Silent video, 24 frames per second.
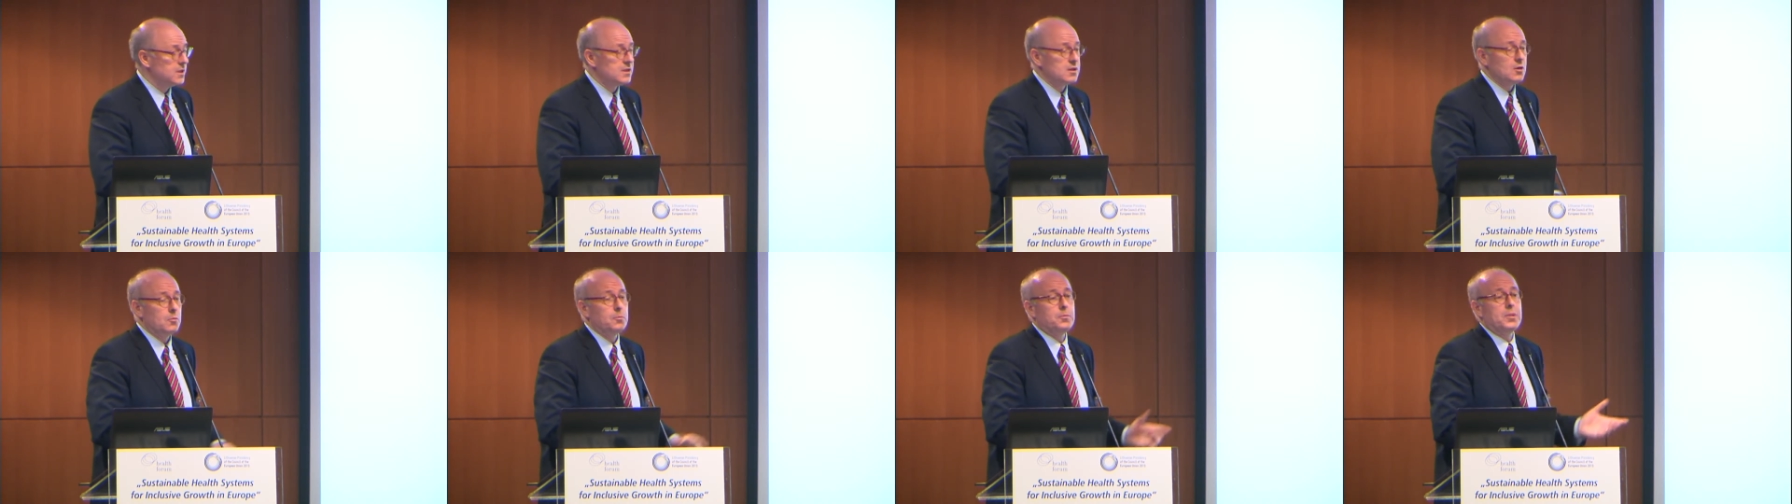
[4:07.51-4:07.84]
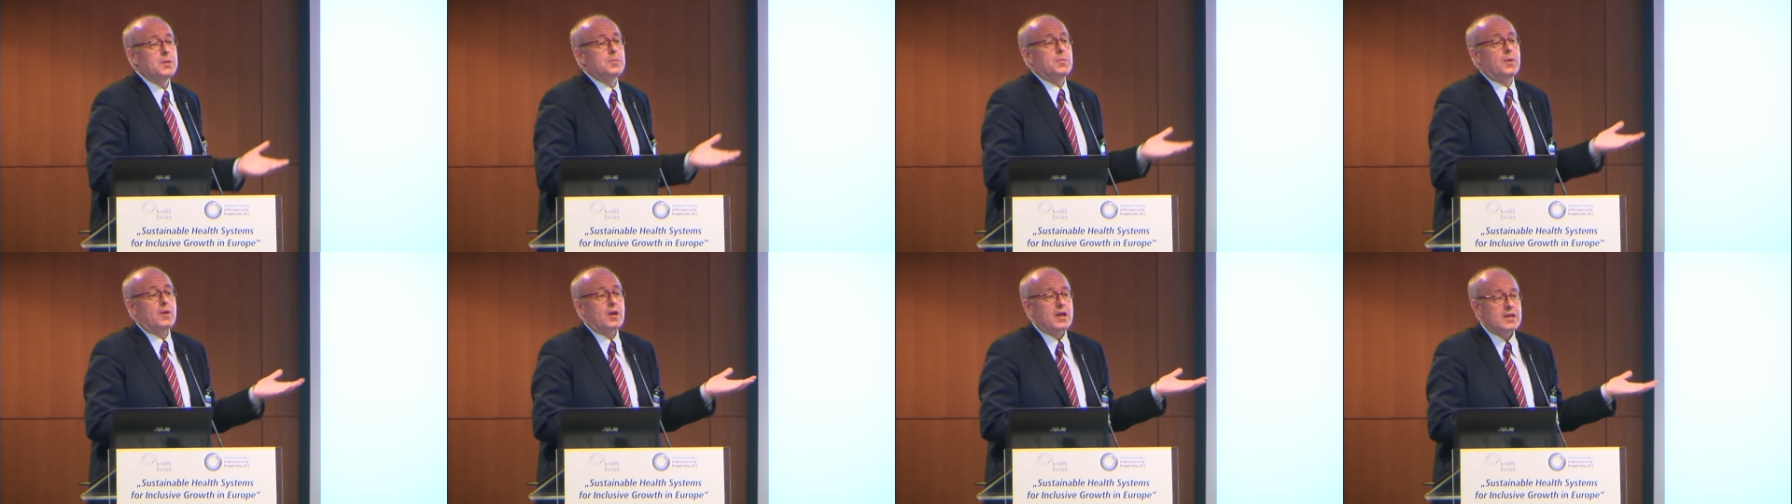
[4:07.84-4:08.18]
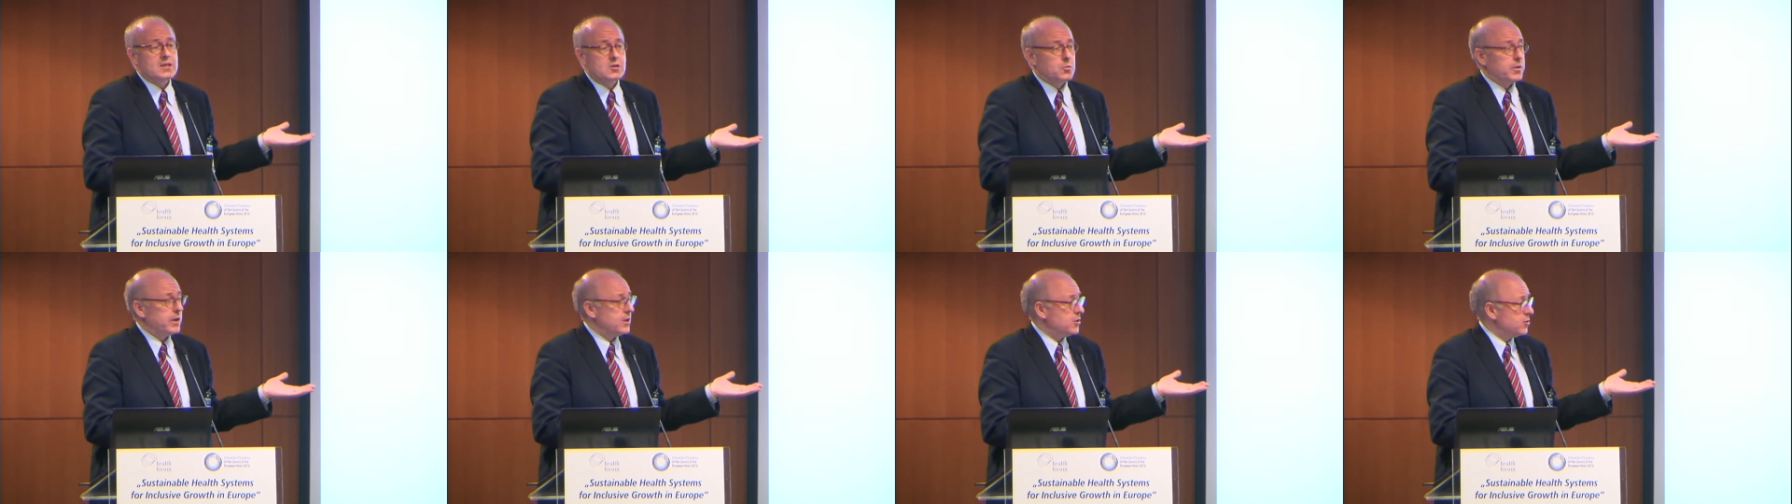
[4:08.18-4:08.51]
So people
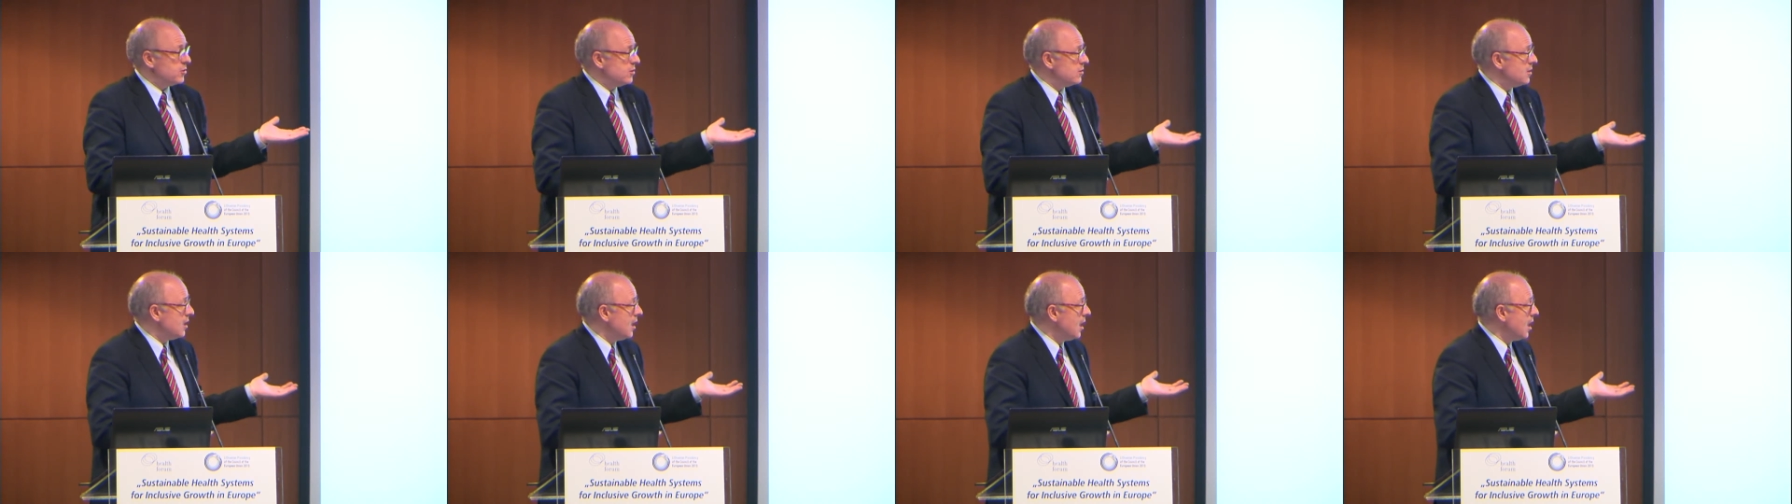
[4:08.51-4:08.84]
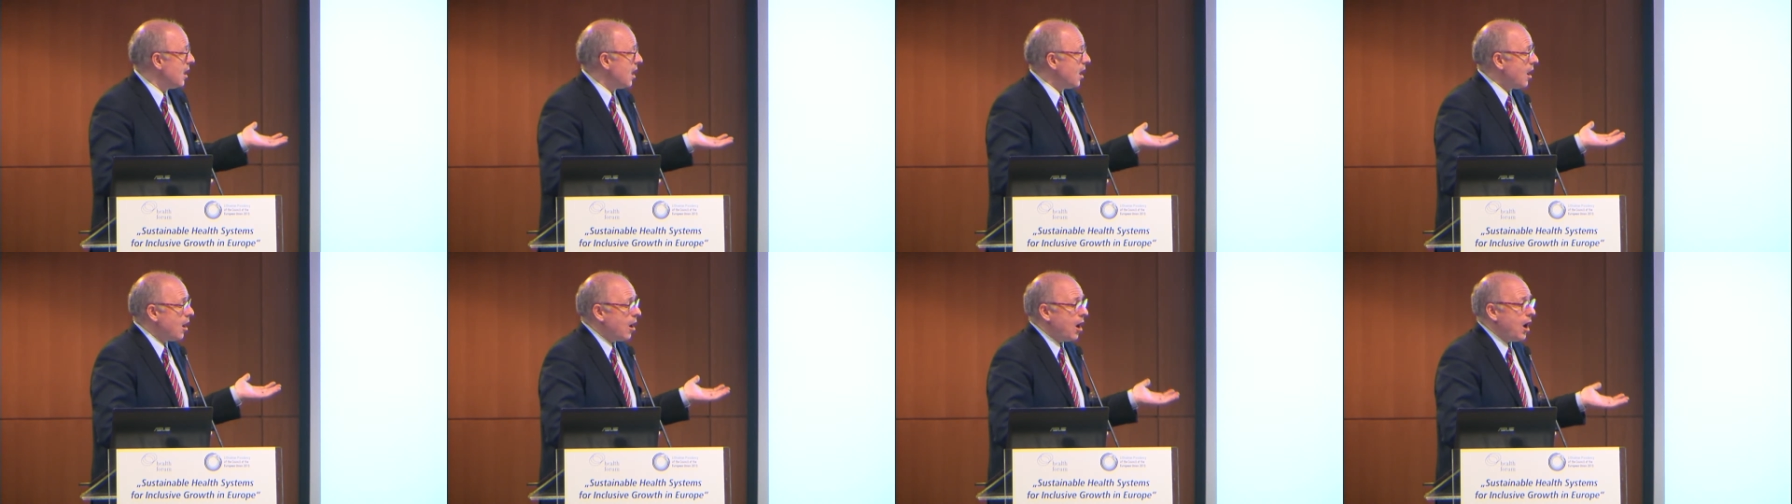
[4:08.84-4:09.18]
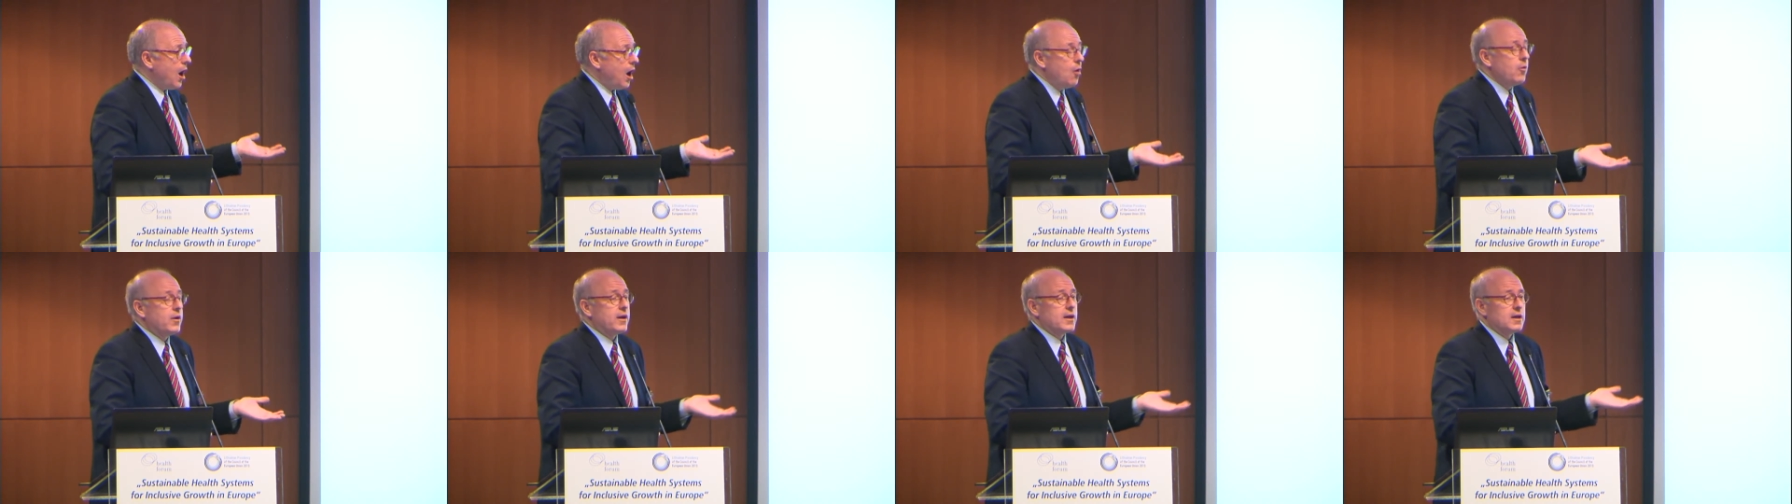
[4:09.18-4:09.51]
ask questions:
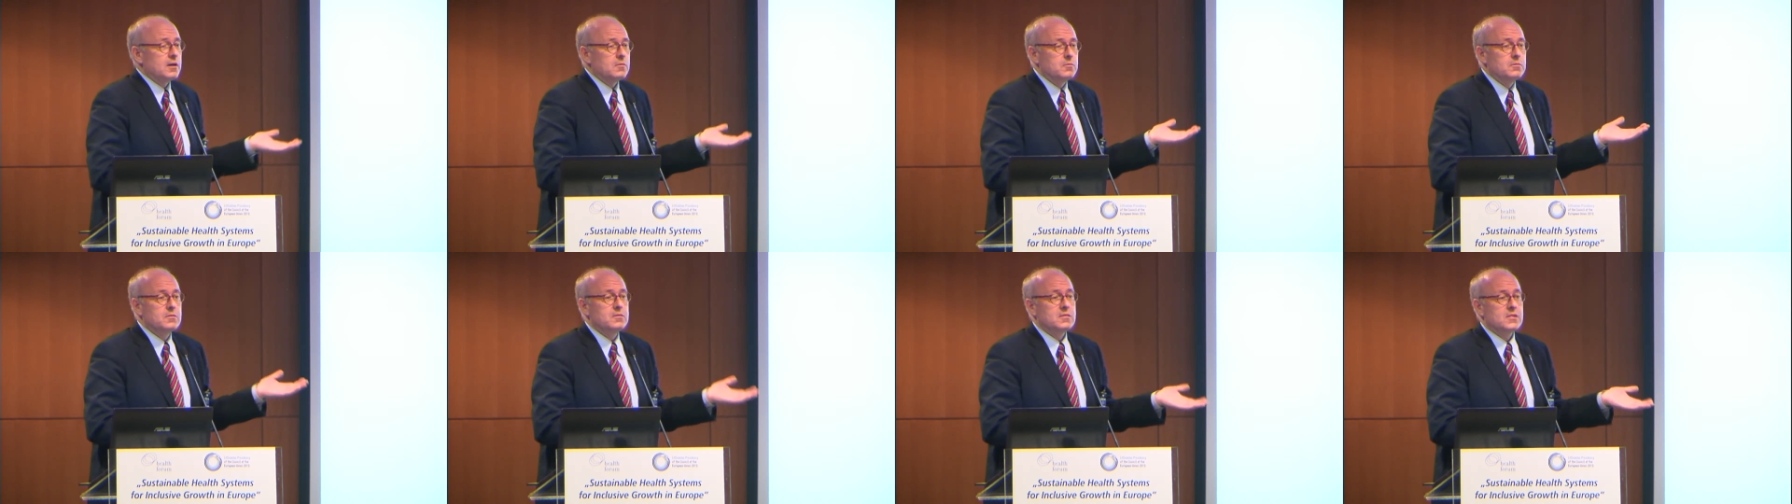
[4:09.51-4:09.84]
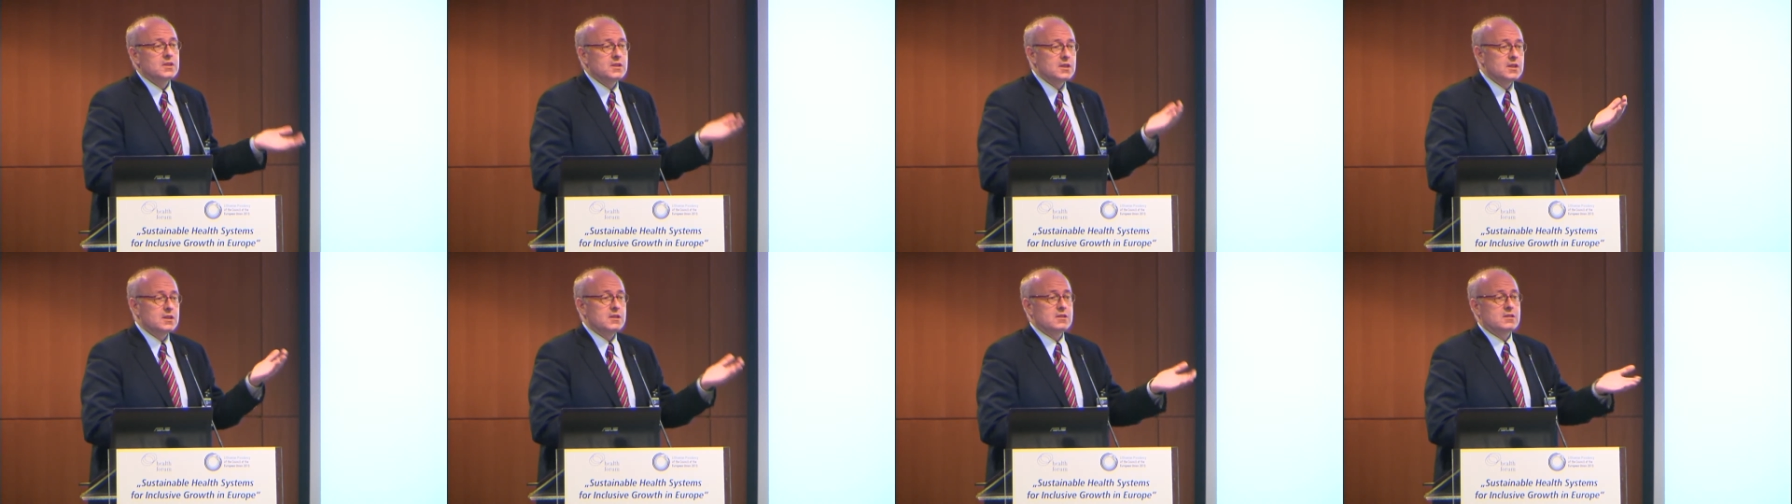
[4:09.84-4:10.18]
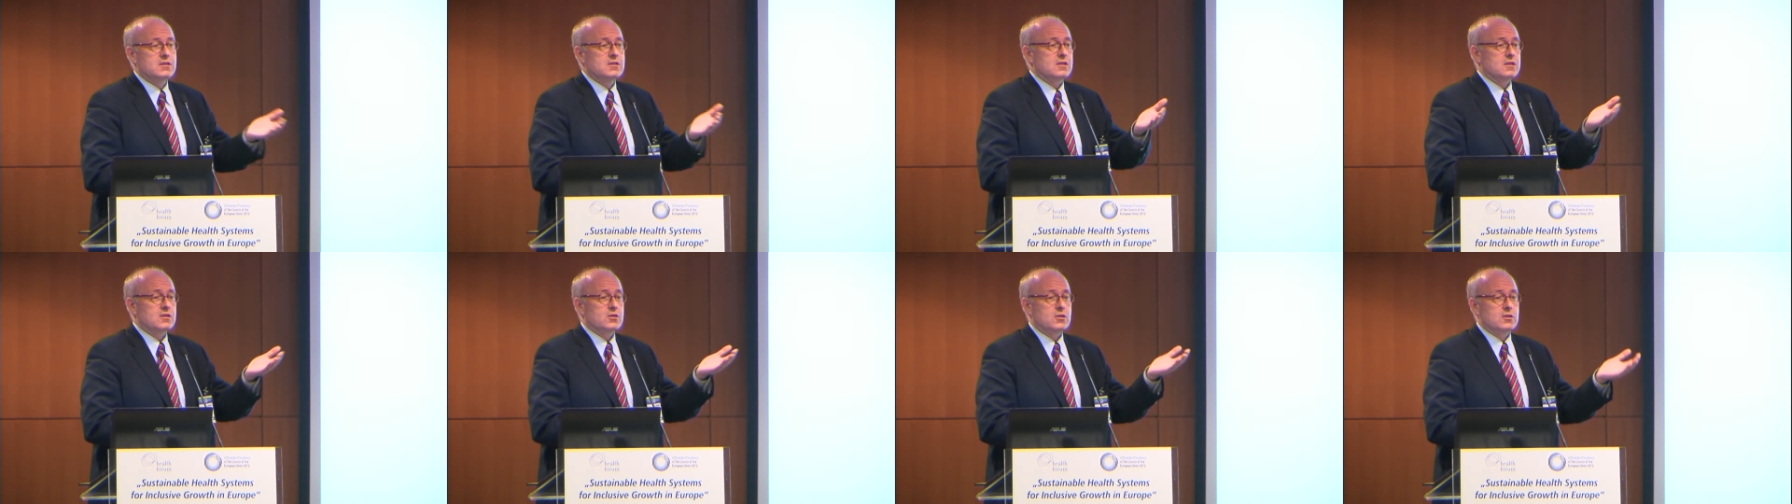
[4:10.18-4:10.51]
how come this